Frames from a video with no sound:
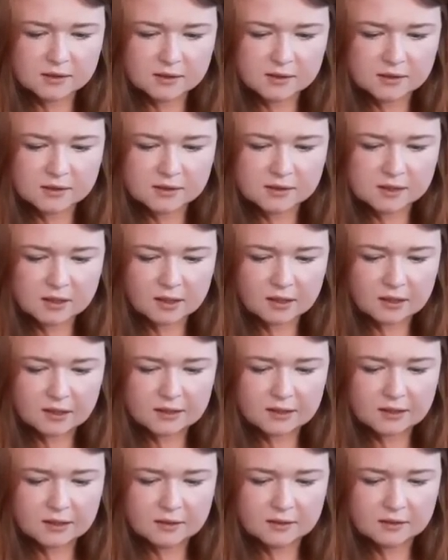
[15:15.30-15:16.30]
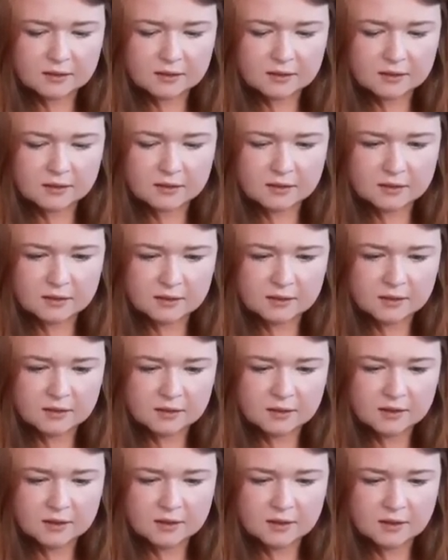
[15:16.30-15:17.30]
circular,
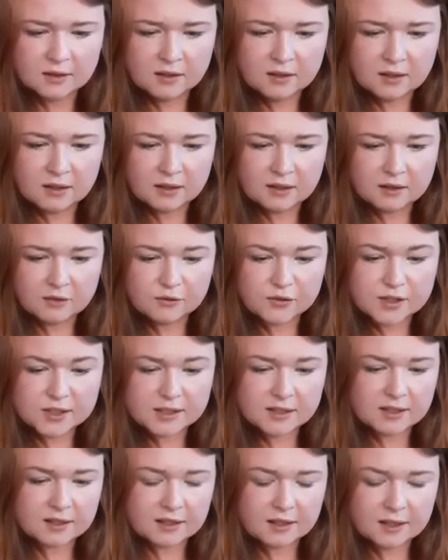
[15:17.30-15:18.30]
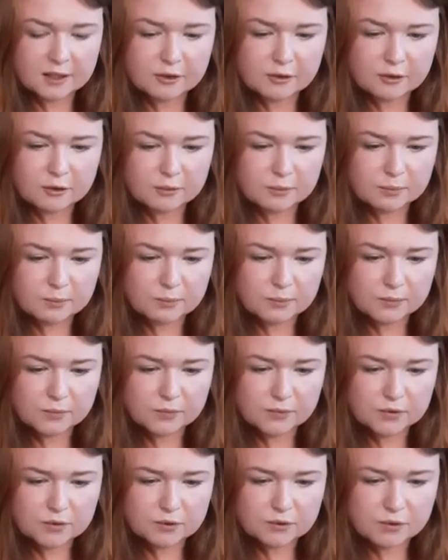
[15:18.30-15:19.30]
and obviously
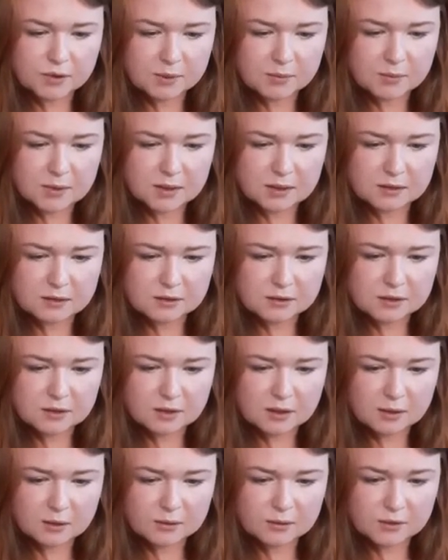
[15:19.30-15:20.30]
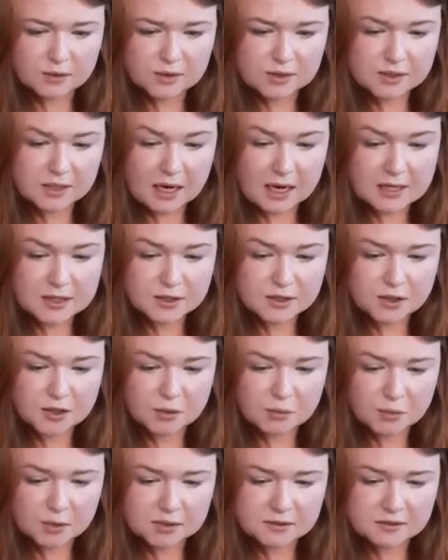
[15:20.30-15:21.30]
trim it to help the size that you
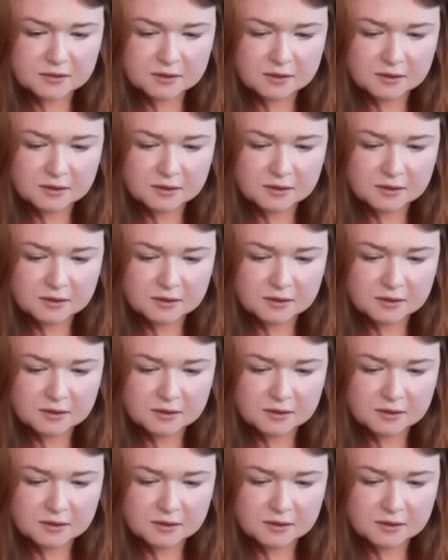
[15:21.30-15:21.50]
want.